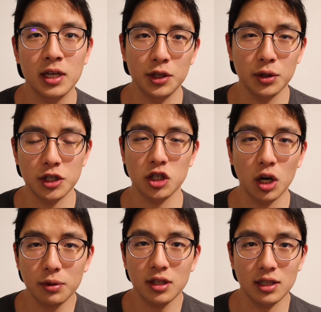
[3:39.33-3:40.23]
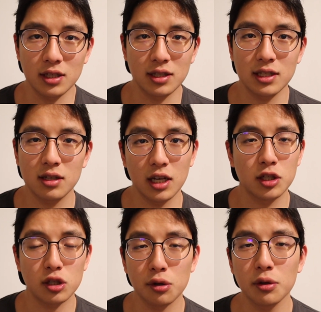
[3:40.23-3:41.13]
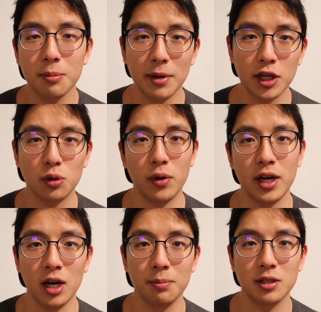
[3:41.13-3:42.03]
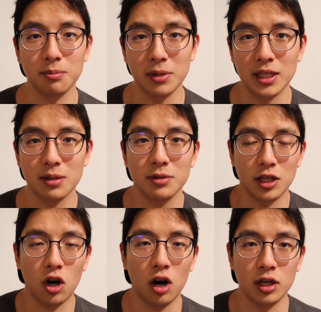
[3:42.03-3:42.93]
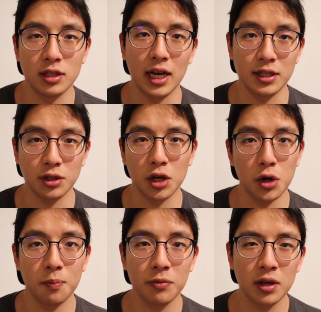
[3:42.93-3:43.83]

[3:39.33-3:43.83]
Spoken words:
You can start with the easies and slowly make your way up to mediums and hards as you go.